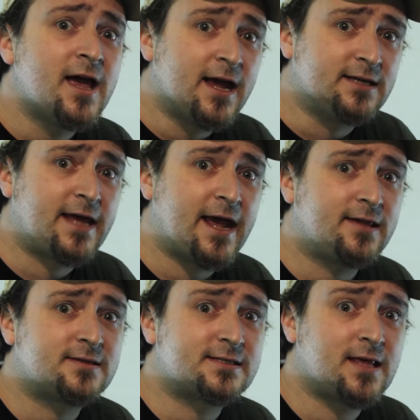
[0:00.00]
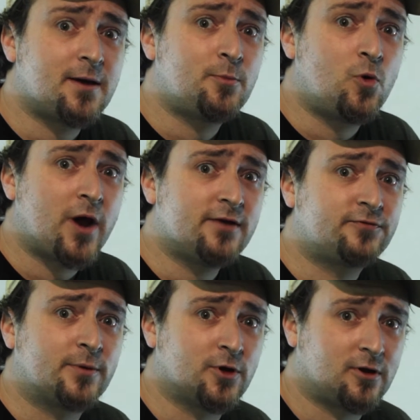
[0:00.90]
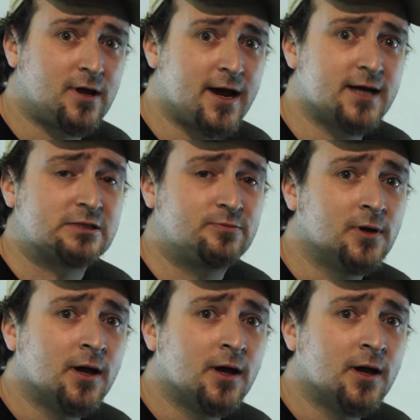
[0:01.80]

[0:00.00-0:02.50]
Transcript: and takes them away from your client's